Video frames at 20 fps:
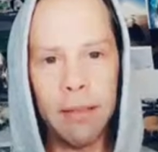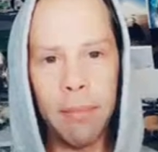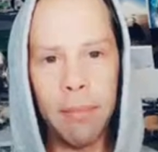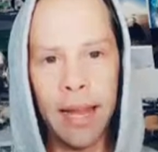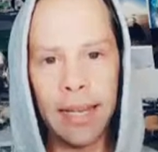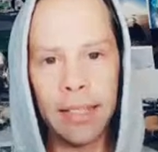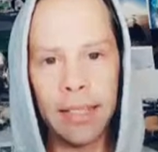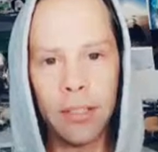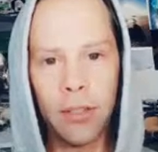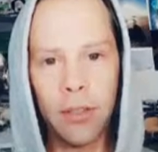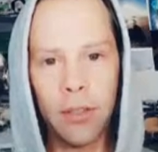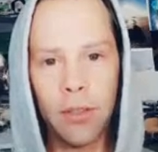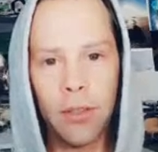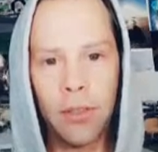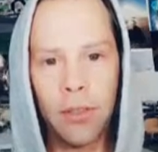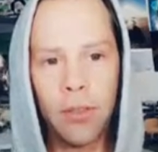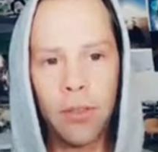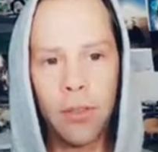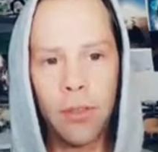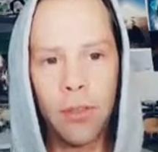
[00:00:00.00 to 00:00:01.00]
balance
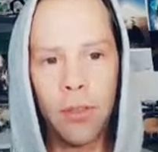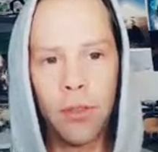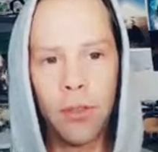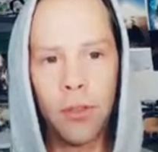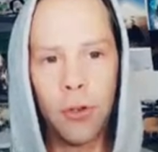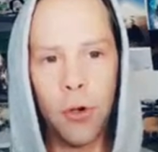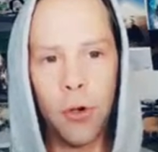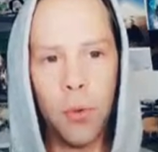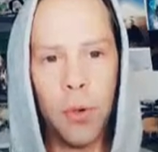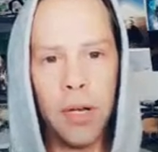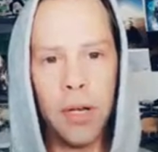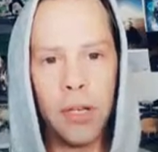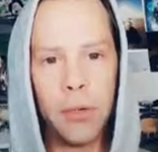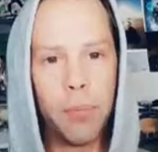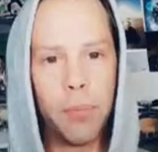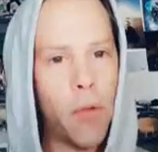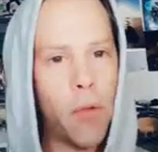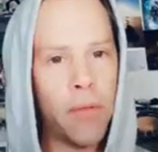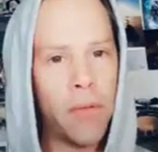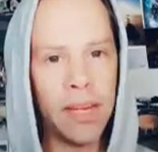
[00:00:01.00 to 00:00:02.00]
through a
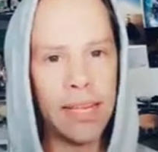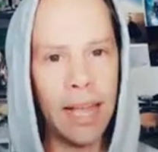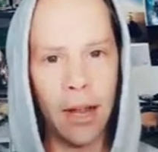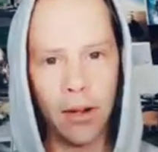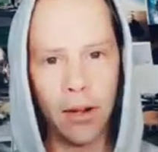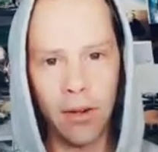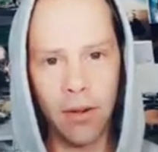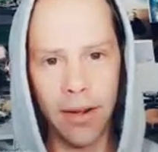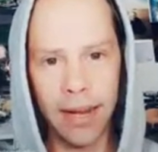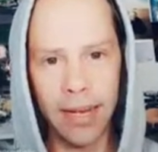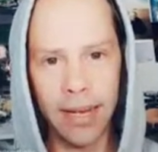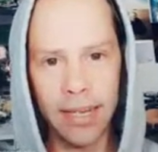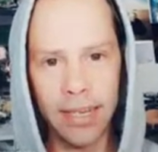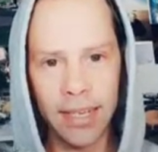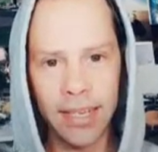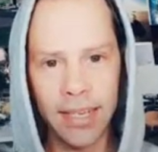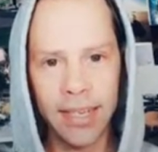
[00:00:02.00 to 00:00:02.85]
perfect downgrade